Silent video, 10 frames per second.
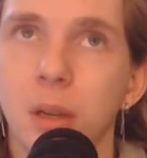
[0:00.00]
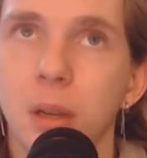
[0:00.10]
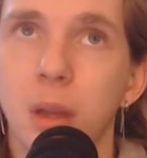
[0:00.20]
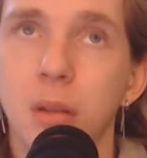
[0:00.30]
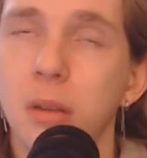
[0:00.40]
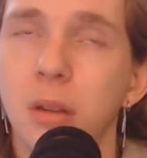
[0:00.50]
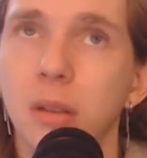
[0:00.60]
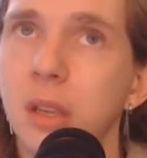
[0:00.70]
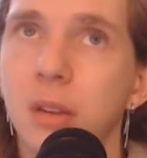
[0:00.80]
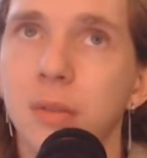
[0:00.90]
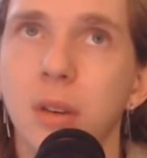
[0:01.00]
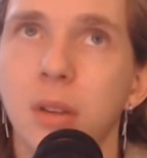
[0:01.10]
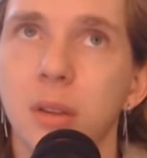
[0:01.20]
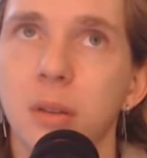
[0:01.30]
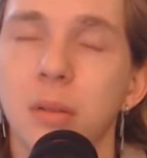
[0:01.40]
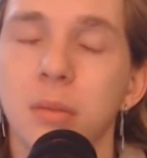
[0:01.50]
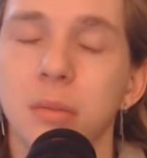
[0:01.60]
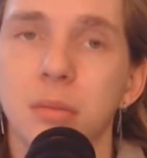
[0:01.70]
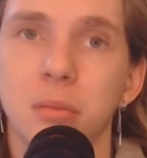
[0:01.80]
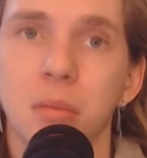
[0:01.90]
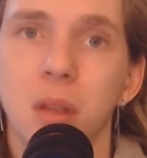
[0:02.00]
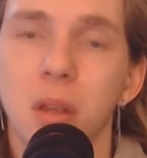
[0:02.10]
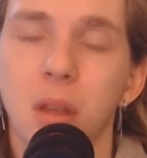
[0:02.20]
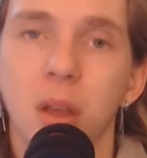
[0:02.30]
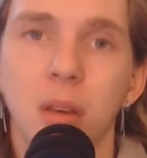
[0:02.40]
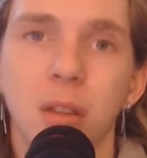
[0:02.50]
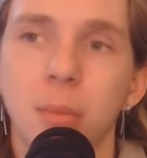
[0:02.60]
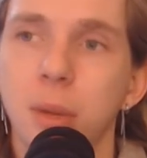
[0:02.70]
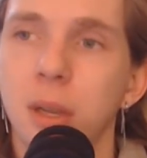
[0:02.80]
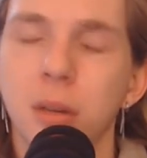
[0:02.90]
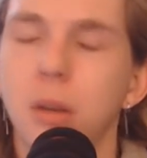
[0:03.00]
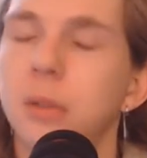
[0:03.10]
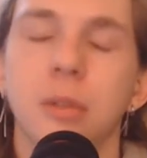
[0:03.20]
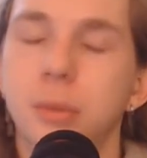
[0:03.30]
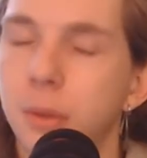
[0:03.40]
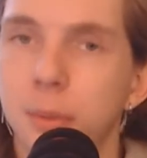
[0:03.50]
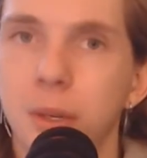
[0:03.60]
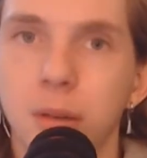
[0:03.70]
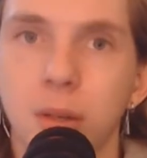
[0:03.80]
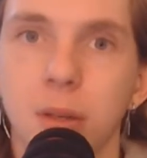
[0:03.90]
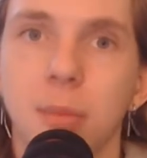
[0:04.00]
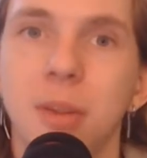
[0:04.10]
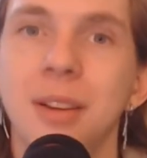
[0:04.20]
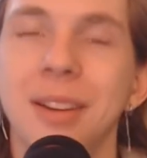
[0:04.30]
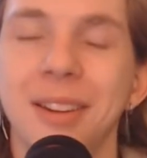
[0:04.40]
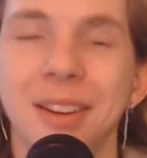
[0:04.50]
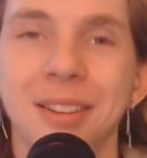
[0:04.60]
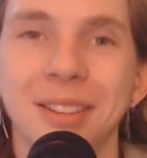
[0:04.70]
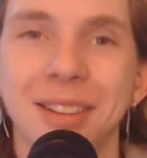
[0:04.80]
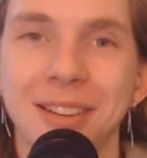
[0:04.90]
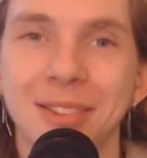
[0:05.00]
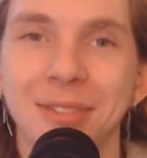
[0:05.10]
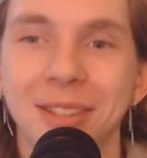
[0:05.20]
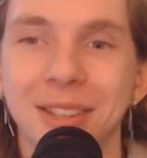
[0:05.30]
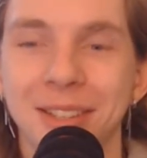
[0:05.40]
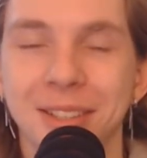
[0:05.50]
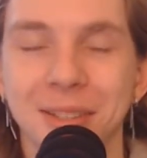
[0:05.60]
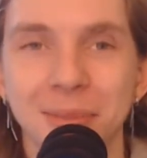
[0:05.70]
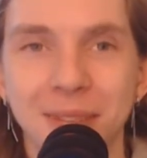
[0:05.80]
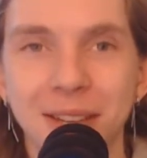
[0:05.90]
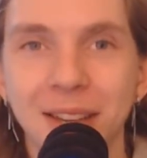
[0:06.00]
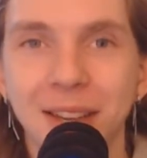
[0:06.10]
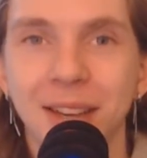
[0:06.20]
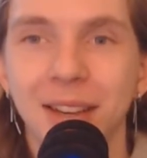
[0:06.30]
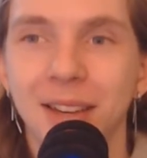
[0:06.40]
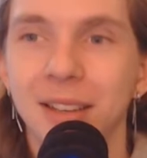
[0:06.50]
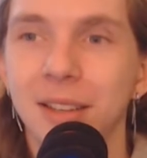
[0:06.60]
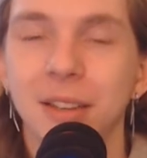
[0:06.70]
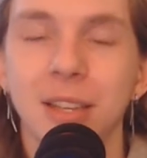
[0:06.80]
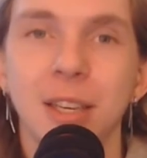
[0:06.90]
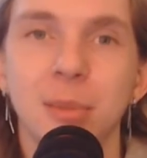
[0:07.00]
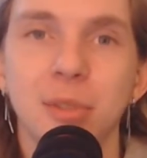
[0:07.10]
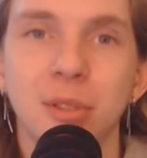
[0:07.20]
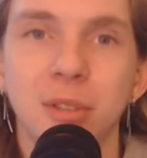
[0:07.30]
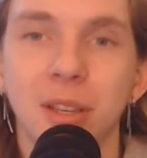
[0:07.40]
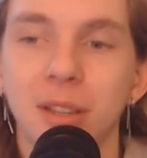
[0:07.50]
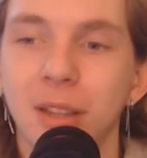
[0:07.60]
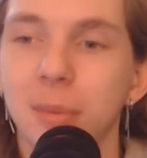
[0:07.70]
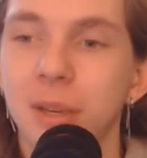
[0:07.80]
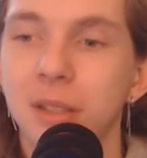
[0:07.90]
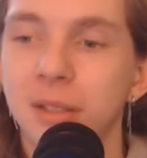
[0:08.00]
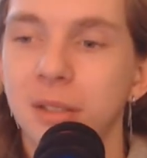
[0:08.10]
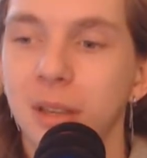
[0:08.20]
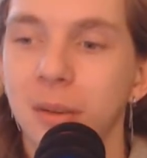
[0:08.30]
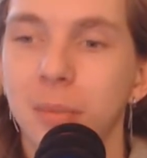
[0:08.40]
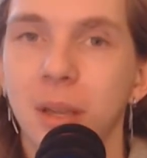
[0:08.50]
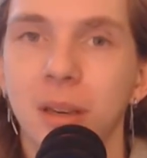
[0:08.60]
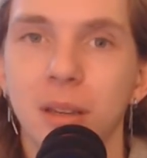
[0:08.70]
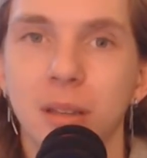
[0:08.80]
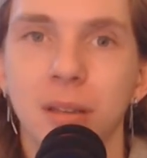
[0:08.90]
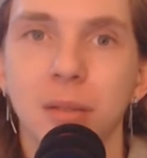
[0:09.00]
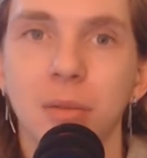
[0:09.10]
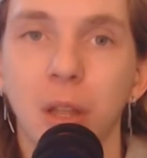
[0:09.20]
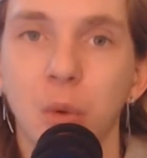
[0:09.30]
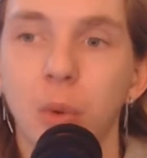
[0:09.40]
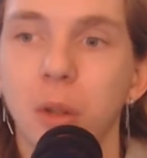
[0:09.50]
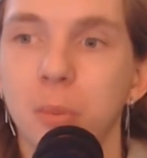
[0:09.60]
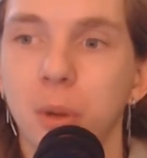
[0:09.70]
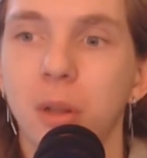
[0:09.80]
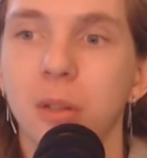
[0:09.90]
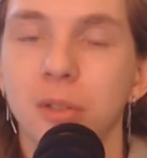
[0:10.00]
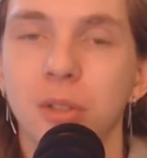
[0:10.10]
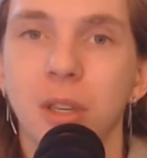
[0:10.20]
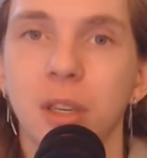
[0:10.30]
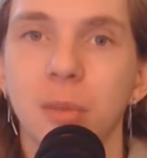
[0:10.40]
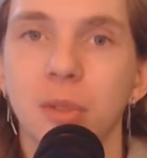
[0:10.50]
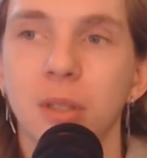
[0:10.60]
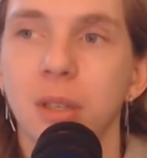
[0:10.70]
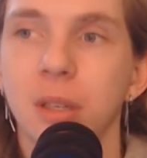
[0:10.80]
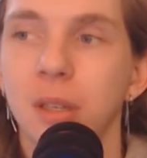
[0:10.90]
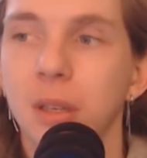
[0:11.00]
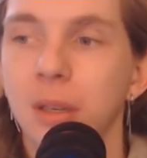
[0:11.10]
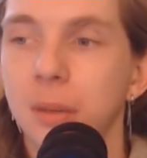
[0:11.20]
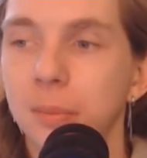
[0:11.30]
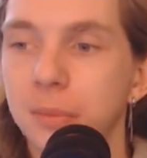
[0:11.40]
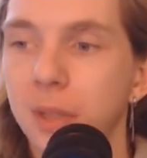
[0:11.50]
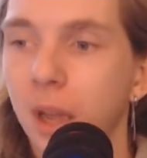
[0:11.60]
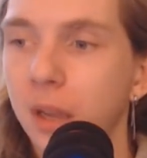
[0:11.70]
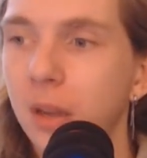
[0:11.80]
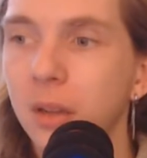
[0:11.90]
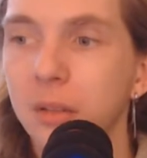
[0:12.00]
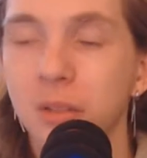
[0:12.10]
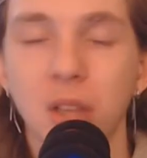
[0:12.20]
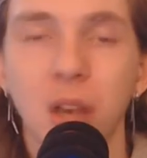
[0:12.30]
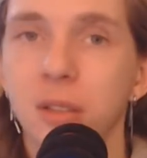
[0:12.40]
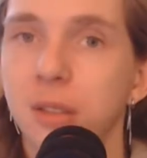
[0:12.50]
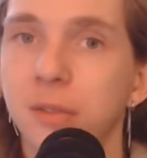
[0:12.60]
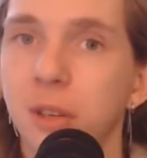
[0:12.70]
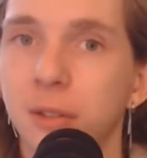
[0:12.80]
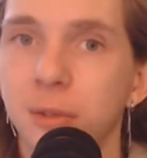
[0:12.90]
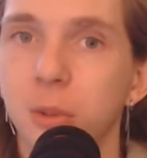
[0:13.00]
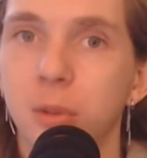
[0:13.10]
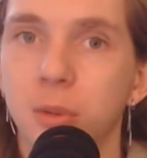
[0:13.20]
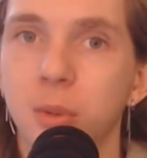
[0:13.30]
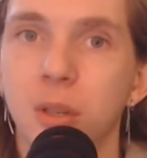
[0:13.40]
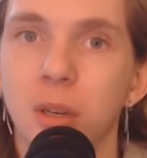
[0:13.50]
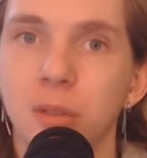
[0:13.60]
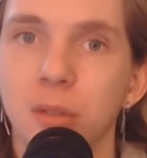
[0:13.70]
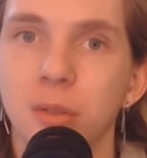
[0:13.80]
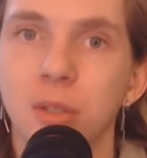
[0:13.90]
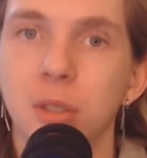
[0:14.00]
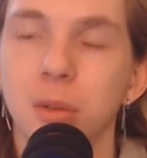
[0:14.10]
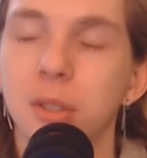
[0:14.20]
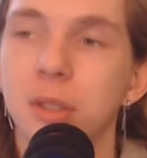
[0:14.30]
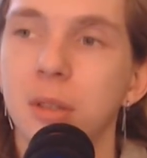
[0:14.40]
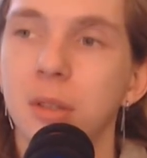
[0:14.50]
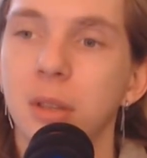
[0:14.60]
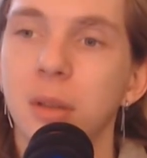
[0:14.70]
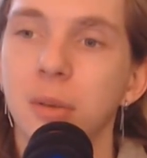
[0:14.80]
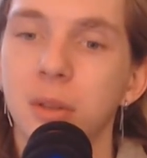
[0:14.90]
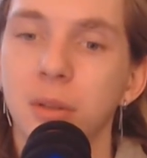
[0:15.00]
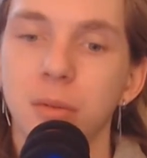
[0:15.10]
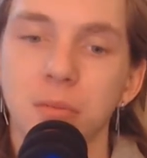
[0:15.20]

I can't think of another band. Sorry, not band. I can't think of another game studio that makes like better, like well polished games. Like I can't. It's hard to find flaws with Dark Souls series and the